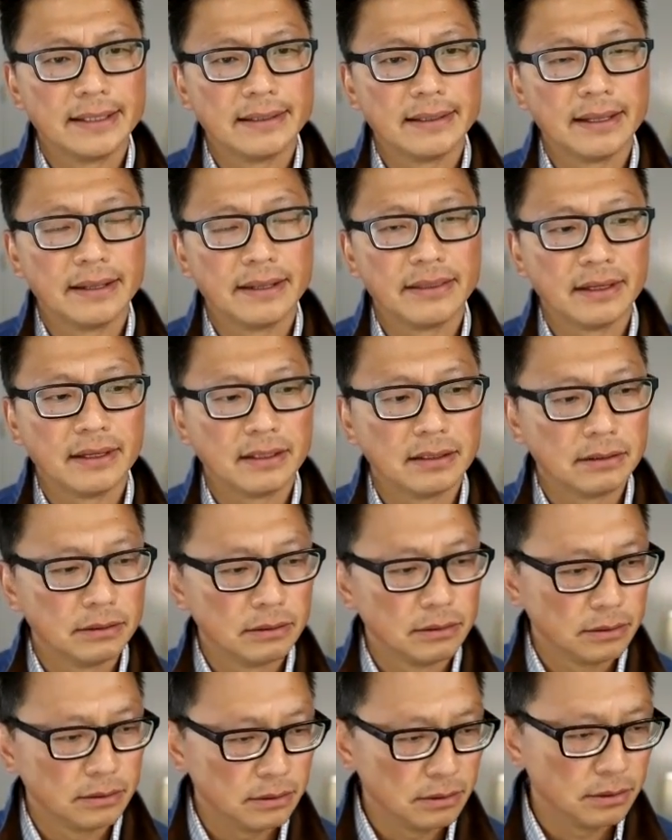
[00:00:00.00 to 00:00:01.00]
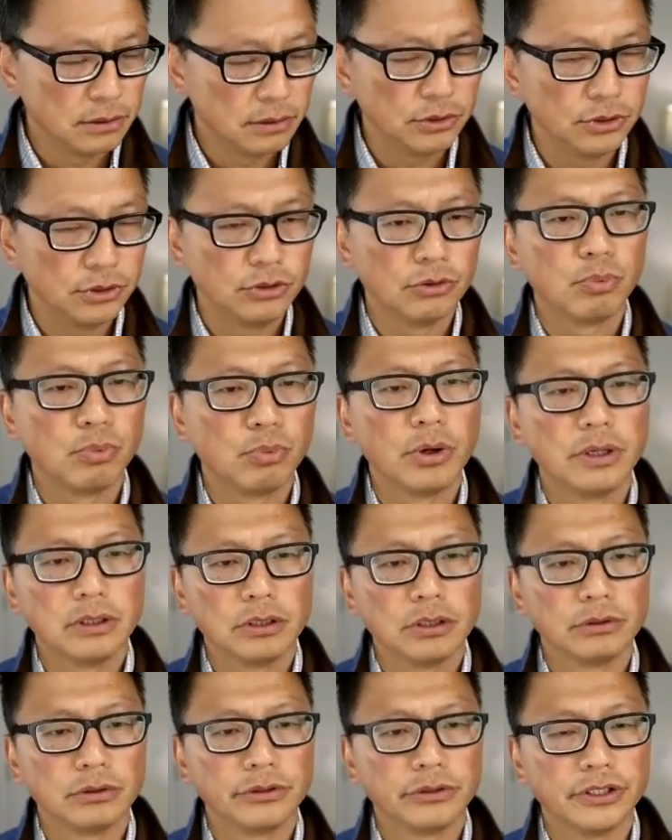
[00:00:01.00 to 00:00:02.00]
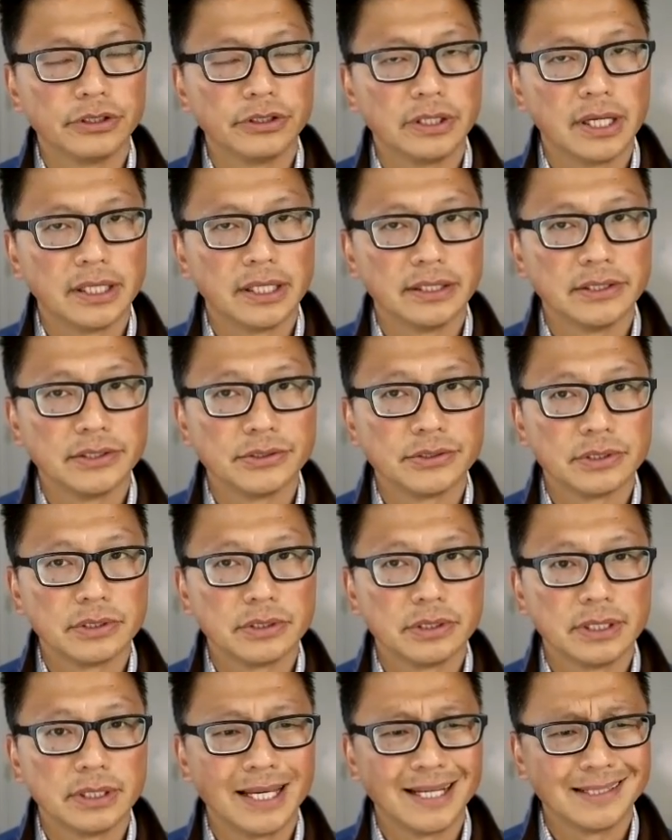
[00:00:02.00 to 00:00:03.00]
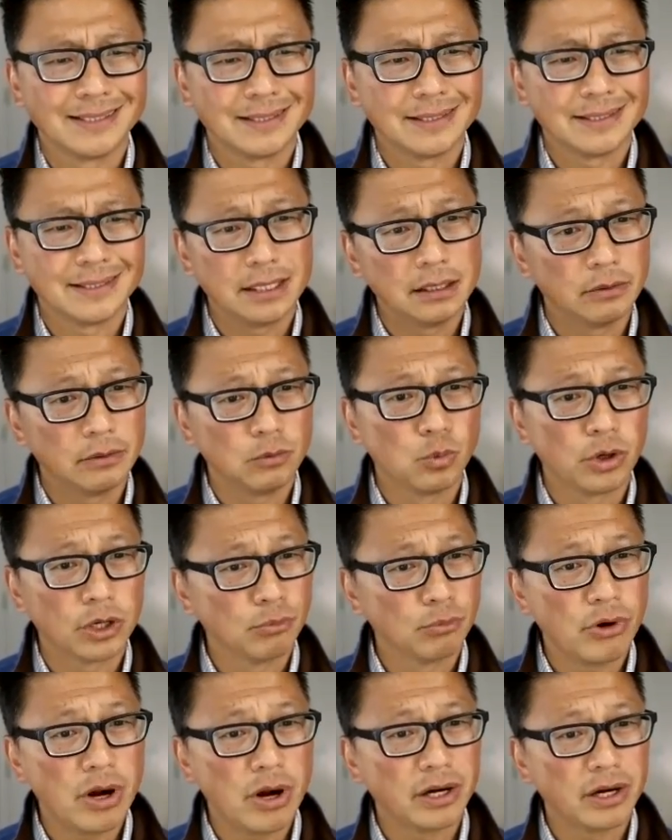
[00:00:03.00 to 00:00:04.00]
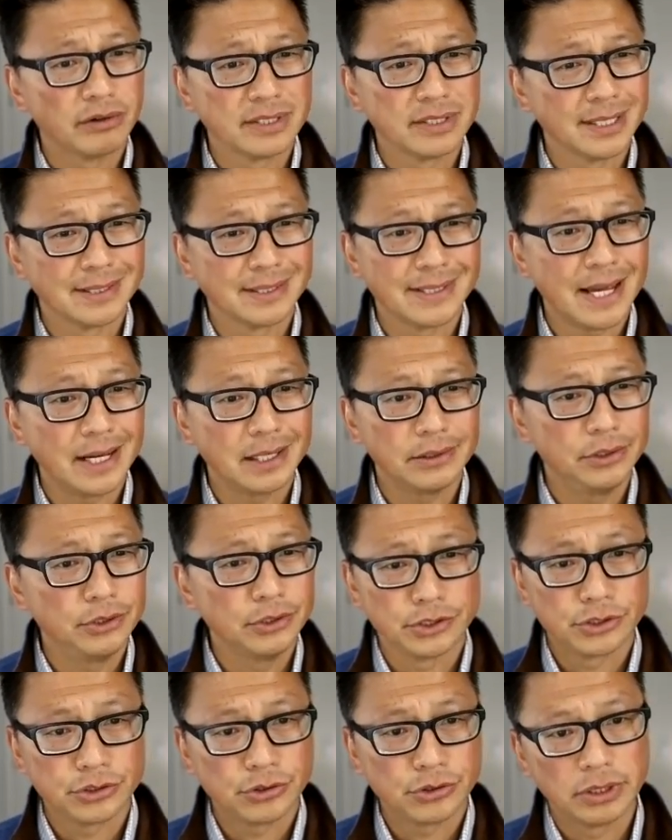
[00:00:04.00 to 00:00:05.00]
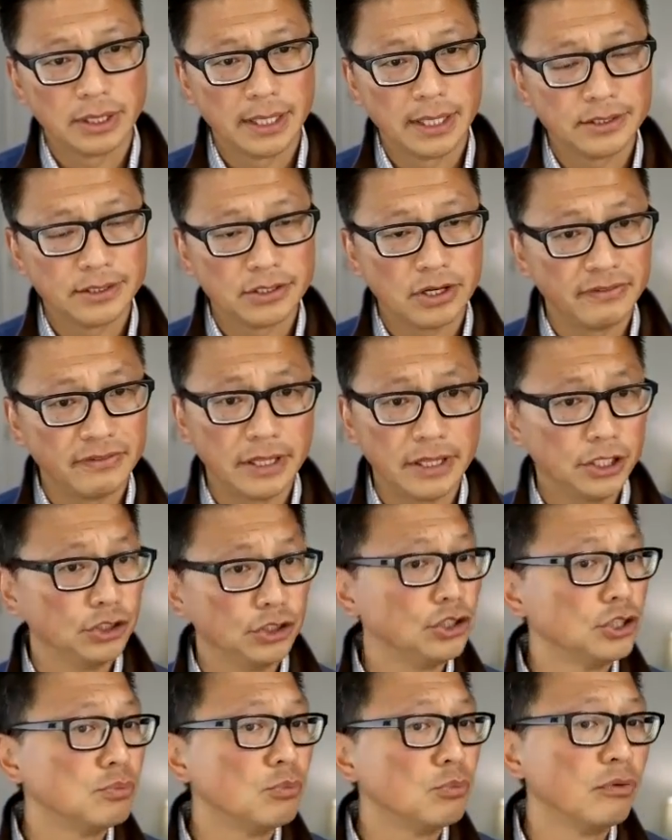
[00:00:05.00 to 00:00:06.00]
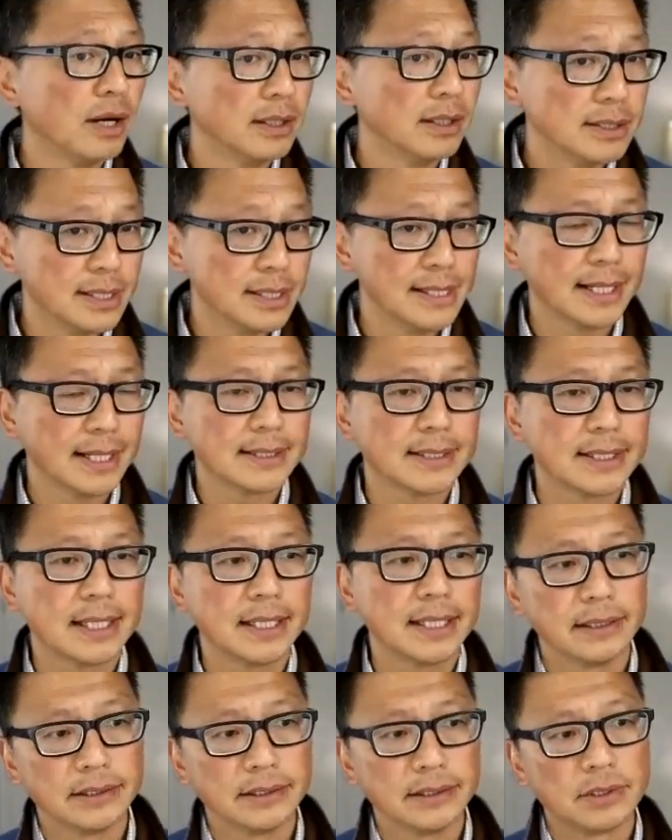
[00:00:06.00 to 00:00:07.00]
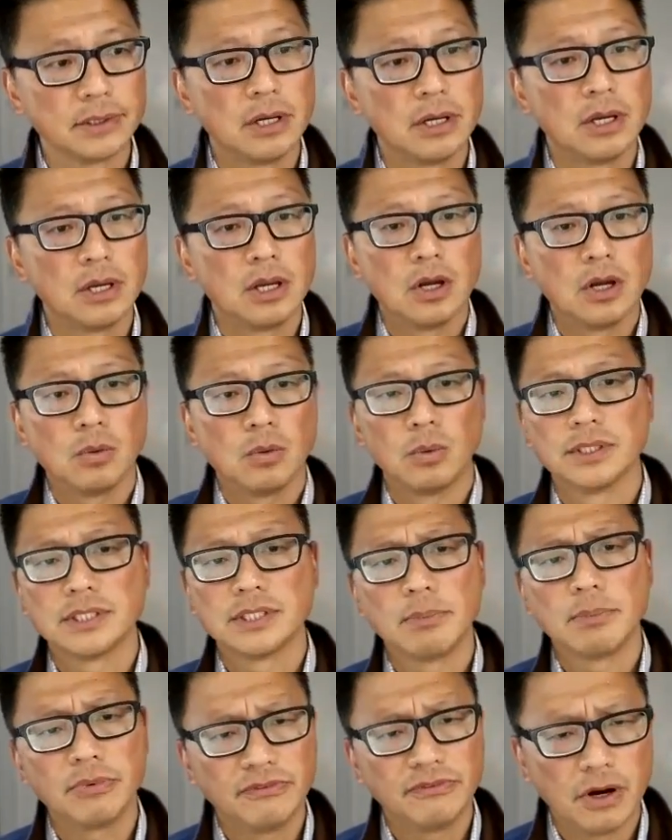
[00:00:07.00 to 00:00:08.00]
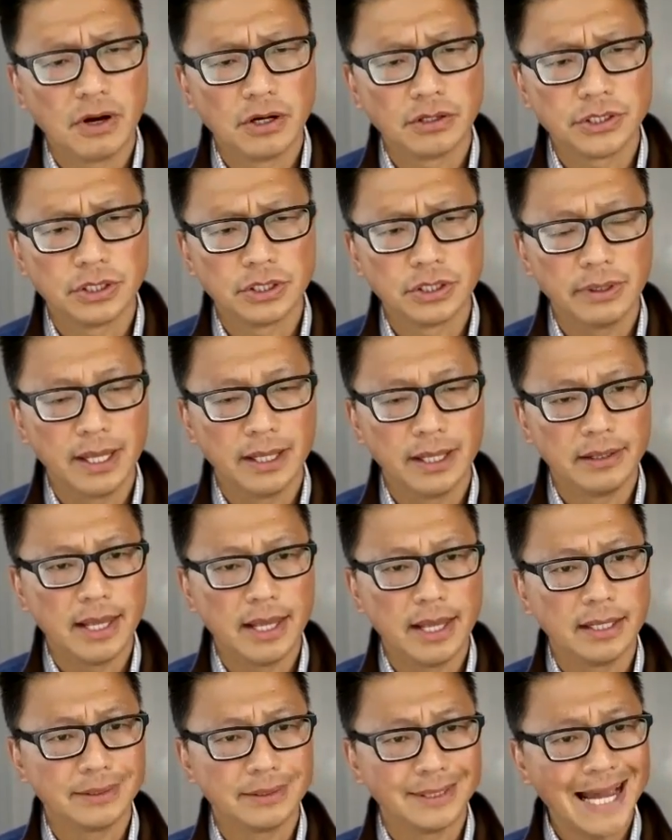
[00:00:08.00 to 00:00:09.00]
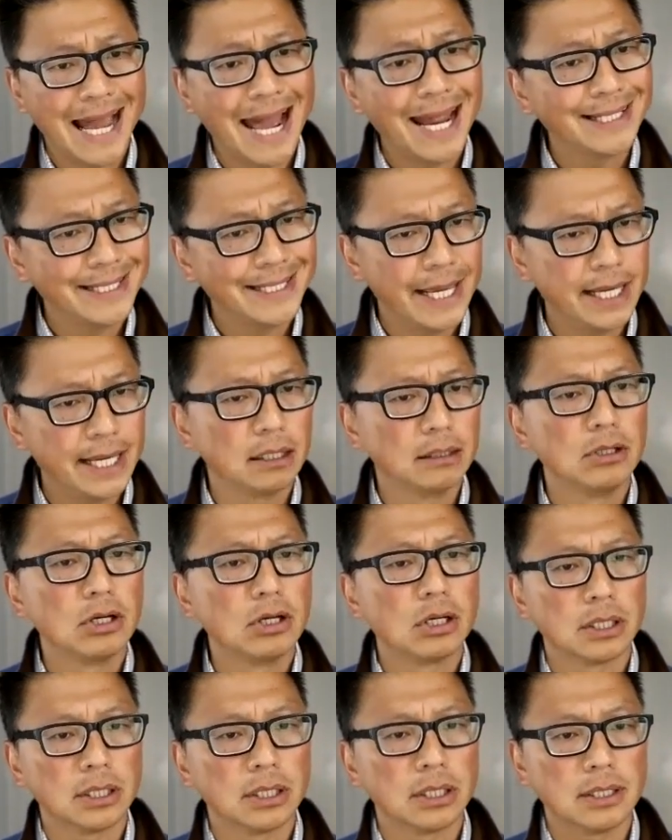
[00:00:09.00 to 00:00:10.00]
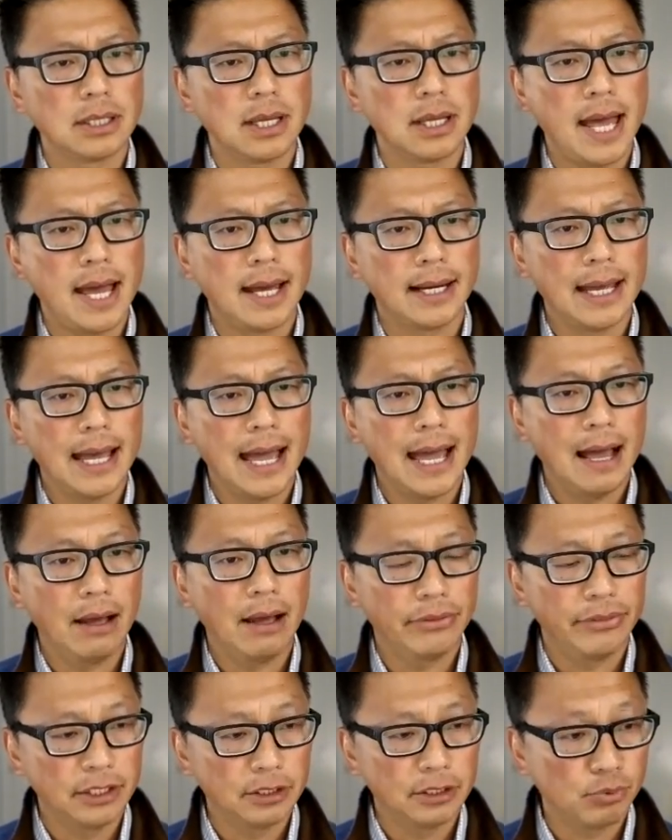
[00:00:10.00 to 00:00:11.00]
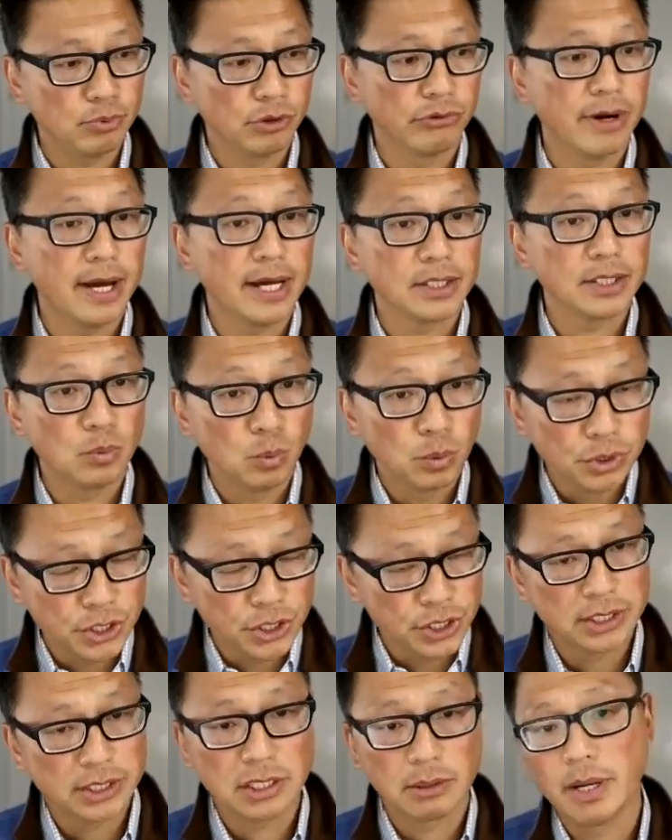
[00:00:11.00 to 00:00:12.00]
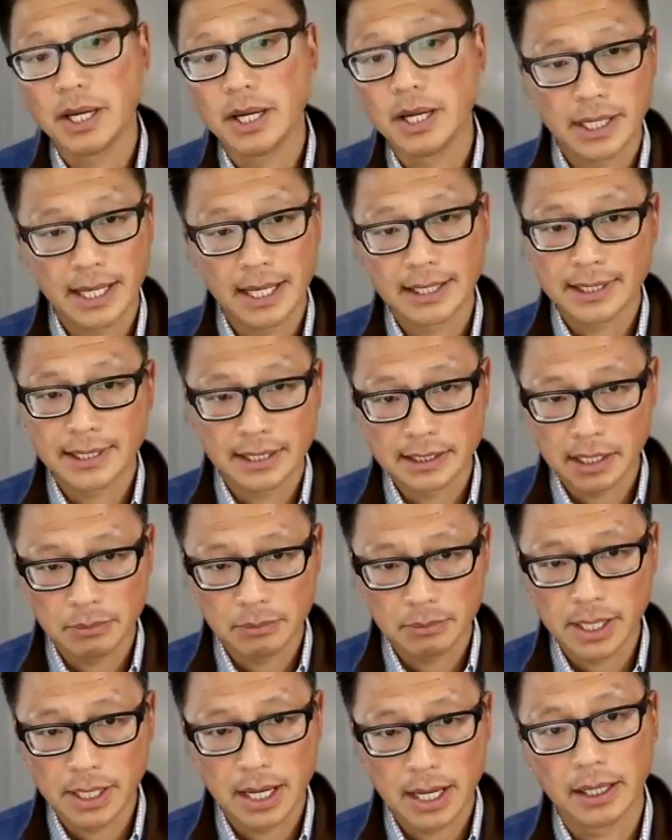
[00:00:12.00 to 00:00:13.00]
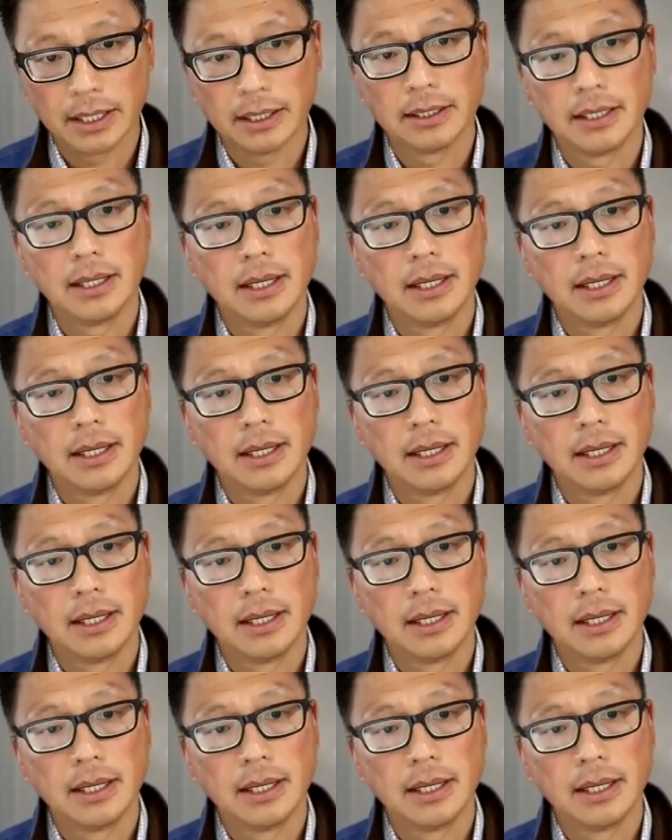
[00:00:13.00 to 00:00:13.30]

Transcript: I think to your point earlier, Ngan, is that it's still a work in progress. It's not that you just turn the lights off and then you just move on to the next thing. Is when it's up and functional, and then kind of take a look at how things progress with just the Patient Access API.